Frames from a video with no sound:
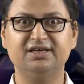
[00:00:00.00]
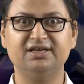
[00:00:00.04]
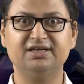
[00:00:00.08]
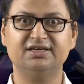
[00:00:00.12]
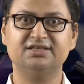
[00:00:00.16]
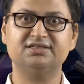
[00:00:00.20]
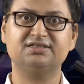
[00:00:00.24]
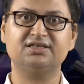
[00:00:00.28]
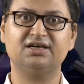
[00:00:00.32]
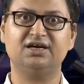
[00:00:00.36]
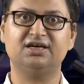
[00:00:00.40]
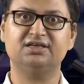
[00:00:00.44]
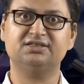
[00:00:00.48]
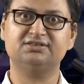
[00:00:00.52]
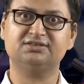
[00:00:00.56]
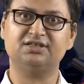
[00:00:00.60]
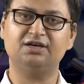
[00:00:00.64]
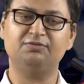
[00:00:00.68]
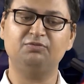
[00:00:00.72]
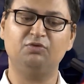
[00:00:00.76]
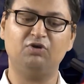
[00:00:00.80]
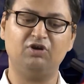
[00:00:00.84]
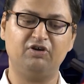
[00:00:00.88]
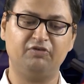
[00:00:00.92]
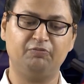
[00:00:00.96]
is a
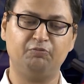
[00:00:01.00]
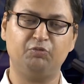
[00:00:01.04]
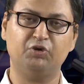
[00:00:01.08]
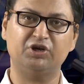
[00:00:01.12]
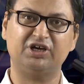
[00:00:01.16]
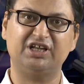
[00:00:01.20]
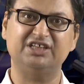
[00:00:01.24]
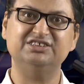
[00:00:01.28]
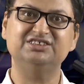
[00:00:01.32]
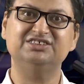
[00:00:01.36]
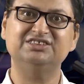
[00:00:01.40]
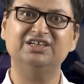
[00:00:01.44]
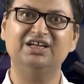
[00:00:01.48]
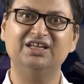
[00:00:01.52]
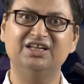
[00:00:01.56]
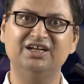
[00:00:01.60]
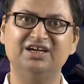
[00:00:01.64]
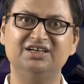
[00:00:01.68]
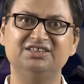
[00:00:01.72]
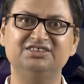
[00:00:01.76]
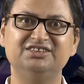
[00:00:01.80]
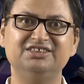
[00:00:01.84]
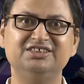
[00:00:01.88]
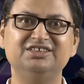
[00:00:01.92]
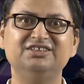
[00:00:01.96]
sum of potential
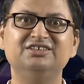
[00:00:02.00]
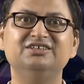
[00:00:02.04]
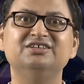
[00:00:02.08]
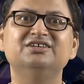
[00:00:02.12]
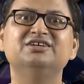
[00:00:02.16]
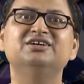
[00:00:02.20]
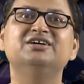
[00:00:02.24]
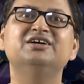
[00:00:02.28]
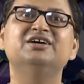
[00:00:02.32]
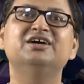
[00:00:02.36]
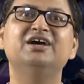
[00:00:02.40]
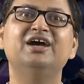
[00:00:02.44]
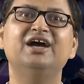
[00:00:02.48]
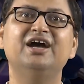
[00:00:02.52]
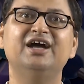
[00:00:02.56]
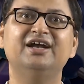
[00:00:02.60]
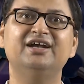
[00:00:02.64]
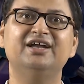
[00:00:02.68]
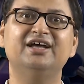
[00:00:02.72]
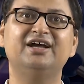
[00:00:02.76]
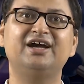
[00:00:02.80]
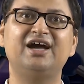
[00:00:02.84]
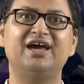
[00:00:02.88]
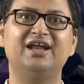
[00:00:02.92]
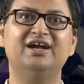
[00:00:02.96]
energy and
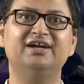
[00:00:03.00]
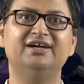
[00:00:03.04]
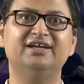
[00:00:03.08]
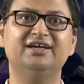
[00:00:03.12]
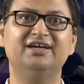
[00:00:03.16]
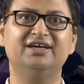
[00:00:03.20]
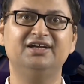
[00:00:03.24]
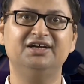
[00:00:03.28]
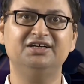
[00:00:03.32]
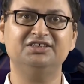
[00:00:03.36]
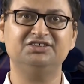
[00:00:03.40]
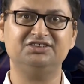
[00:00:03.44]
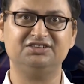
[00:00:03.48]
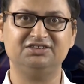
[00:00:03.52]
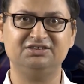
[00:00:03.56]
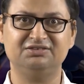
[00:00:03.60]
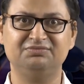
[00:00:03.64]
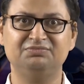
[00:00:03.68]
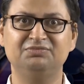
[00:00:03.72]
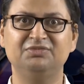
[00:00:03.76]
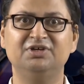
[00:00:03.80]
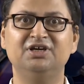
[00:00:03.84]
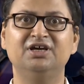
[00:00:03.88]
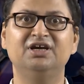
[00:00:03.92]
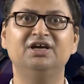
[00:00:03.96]
a kinetic energy.
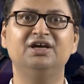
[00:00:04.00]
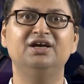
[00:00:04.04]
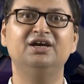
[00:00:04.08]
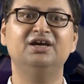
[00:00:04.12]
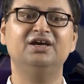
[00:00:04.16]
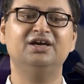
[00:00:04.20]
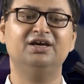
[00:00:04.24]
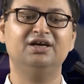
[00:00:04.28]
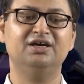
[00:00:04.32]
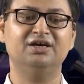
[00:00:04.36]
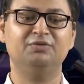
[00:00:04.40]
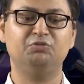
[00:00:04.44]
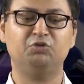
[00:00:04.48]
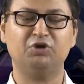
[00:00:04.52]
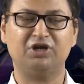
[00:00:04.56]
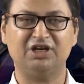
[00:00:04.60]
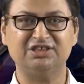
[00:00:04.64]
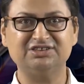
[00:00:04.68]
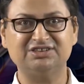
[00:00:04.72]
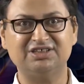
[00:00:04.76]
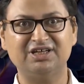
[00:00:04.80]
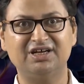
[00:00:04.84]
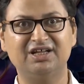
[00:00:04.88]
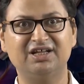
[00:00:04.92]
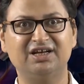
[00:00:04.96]

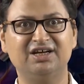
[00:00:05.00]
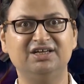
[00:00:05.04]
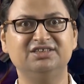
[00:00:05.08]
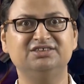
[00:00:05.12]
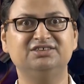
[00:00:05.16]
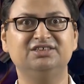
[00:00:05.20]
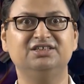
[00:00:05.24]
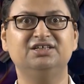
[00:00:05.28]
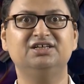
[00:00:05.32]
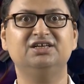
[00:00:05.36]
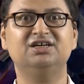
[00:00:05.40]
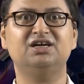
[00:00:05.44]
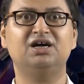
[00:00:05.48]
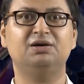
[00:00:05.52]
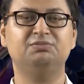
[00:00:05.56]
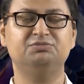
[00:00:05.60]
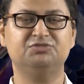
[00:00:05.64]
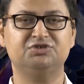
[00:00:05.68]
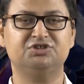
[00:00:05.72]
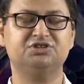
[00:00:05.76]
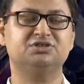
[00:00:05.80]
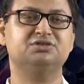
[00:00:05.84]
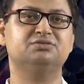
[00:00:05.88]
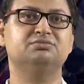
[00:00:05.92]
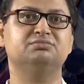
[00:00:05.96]
Potential energy
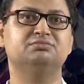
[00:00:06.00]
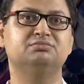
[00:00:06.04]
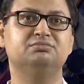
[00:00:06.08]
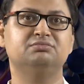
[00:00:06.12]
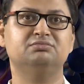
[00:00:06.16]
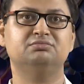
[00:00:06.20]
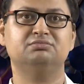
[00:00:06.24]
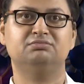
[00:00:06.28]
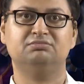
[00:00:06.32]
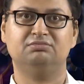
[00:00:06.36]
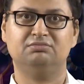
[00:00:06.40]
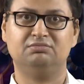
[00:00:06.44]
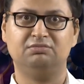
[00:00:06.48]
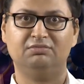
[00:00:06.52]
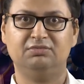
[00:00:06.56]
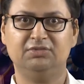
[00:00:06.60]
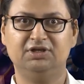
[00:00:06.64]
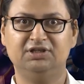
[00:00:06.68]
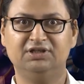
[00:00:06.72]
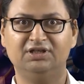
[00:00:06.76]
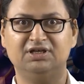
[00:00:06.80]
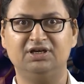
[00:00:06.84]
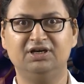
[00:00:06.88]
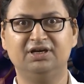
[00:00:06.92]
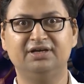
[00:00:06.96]
comes
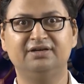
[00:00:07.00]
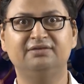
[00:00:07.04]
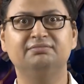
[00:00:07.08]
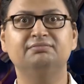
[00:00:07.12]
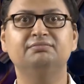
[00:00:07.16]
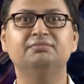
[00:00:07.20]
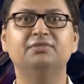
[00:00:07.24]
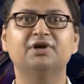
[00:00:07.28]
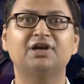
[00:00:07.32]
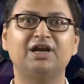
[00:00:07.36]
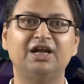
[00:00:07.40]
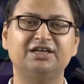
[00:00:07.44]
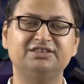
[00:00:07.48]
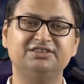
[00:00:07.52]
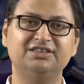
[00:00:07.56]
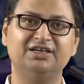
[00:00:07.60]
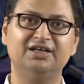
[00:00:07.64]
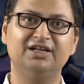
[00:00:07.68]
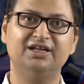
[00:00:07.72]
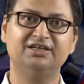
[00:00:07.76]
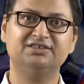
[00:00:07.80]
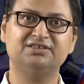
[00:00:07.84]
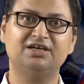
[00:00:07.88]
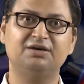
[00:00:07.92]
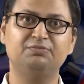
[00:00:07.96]
in the classical
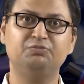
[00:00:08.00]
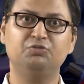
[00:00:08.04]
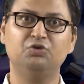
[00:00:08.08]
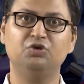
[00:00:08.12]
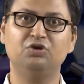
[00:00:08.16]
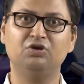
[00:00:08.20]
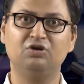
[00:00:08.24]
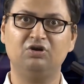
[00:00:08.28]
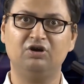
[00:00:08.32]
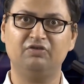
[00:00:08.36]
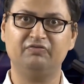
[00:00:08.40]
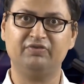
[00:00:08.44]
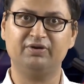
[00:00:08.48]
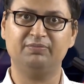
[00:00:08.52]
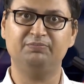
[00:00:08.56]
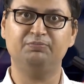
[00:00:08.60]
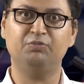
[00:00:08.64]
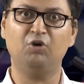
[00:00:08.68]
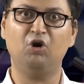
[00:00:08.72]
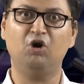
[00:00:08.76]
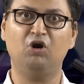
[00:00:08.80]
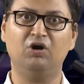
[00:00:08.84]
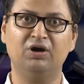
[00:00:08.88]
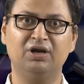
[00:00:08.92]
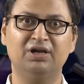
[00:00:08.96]
example of a
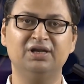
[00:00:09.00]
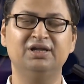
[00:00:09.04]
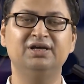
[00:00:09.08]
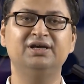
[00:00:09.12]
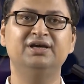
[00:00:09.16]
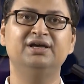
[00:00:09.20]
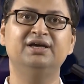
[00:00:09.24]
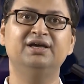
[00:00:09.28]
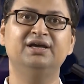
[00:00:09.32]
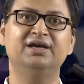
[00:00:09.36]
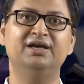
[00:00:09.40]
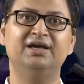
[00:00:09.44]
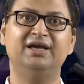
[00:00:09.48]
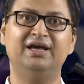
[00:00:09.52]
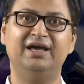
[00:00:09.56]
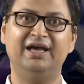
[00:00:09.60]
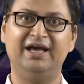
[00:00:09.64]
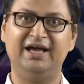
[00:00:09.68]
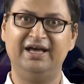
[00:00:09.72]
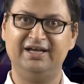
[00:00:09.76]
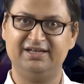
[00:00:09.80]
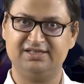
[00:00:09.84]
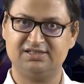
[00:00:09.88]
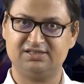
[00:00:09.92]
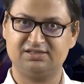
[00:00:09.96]
ball
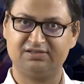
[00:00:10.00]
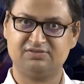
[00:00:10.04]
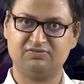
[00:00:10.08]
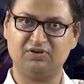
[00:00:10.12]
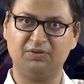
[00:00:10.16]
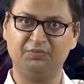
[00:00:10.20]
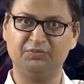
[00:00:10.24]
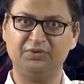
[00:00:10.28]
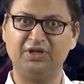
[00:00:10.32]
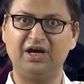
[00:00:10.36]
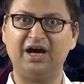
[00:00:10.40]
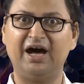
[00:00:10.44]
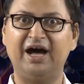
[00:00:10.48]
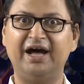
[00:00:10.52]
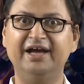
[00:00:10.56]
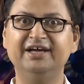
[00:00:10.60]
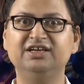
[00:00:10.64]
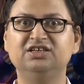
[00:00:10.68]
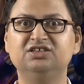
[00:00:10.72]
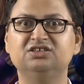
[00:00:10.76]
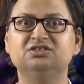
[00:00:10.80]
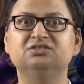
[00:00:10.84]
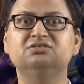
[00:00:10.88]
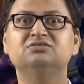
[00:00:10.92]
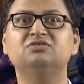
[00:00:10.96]
as from the
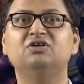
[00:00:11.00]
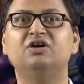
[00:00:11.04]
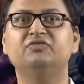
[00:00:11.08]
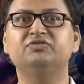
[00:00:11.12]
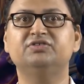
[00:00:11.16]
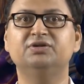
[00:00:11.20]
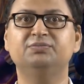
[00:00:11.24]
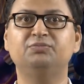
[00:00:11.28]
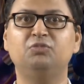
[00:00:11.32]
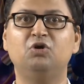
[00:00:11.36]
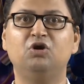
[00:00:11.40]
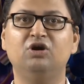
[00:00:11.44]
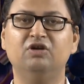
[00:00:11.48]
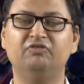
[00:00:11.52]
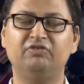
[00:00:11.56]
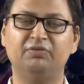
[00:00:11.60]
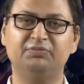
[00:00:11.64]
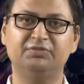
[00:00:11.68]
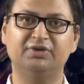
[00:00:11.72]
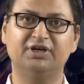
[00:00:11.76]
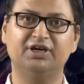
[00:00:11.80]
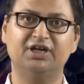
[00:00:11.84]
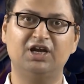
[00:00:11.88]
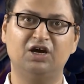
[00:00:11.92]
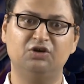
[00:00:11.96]
height of the ball from
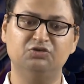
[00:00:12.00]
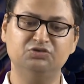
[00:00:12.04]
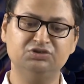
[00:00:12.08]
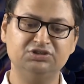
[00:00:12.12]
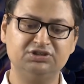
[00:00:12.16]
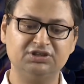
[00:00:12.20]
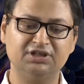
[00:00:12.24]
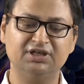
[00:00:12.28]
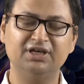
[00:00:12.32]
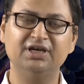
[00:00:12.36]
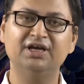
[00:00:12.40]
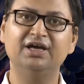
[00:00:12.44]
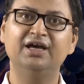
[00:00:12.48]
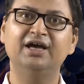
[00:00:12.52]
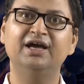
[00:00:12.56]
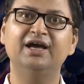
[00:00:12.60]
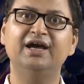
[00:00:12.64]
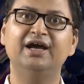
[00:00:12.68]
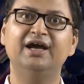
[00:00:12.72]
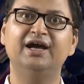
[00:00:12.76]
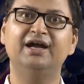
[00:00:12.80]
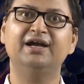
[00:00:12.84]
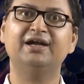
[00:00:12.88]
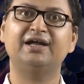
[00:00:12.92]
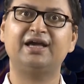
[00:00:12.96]
the ground,
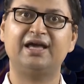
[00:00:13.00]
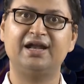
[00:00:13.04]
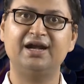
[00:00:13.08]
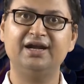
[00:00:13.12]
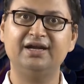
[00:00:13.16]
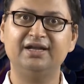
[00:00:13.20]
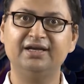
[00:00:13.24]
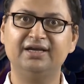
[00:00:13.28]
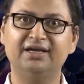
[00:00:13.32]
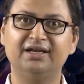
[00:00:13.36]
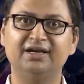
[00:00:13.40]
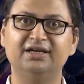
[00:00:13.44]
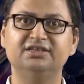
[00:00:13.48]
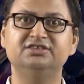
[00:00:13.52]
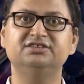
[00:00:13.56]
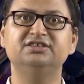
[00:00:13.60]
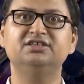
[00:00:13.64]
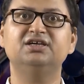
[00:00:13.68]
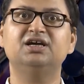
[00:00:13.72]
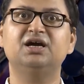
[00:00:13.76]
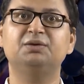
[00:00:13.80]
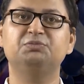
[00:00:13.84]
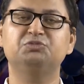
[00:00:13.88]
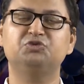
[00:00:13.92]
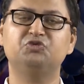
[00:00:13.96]
and kinetic energy
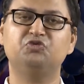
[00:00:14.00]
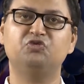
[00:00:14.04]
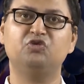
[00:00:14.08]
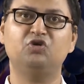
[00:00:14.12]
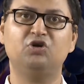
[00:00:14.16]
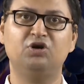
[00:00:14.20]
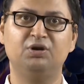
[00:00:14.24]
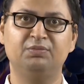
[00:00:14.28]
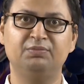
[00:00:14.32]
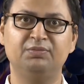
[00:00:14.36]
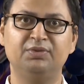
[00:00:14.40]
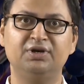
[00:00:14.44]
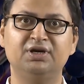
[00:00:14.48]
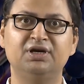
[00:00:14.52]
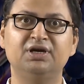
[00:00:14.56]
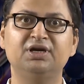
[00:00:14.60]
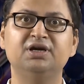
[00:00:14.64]
comes from